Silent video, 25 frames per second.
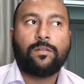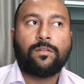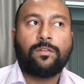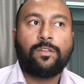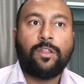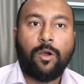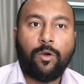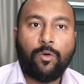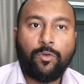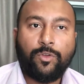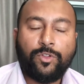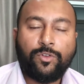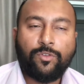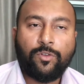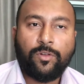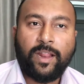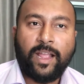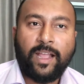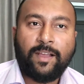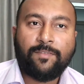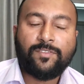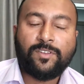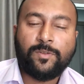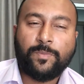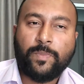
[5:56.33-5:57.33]
No, you don't
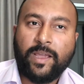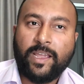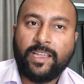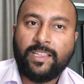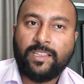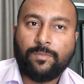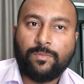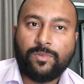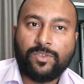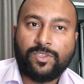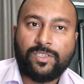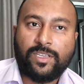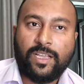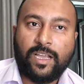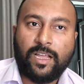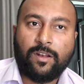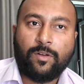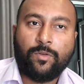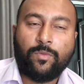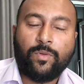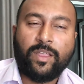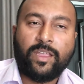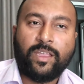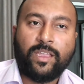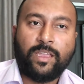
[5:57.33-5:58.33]
have to pay them a
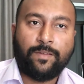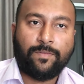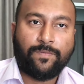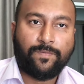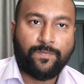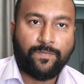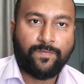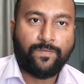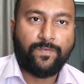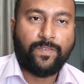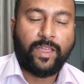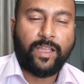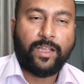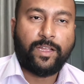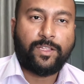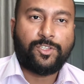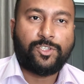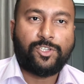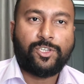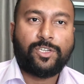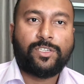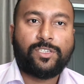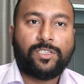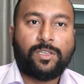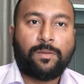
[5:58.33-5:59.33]
salary if they are
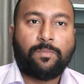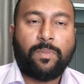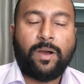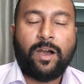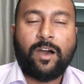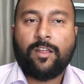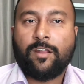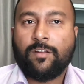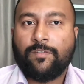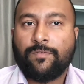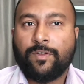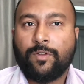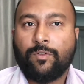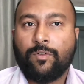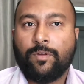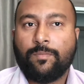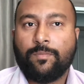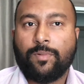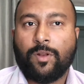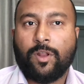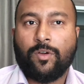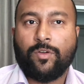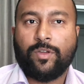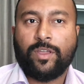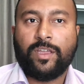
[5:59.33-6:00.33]
just a part of your
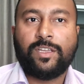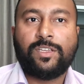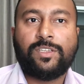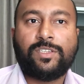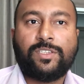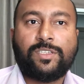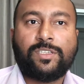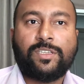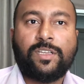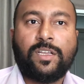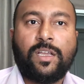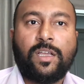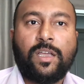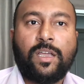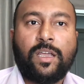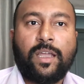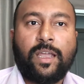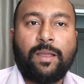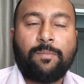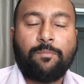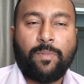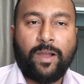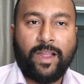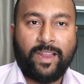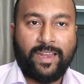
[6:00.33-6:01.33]
employees
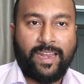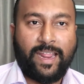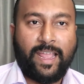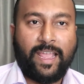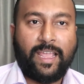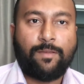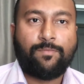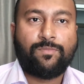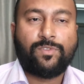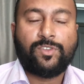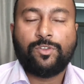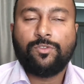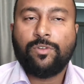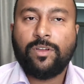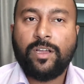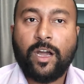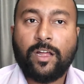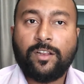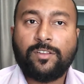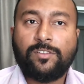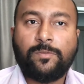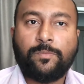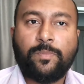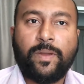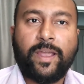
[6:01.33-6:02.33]
by name. So you've
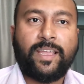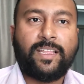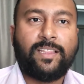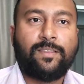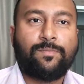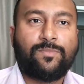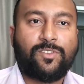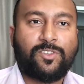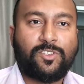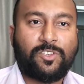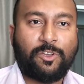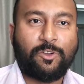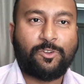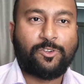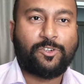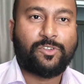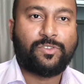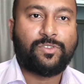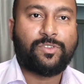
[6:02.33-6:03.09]
got to pay them the social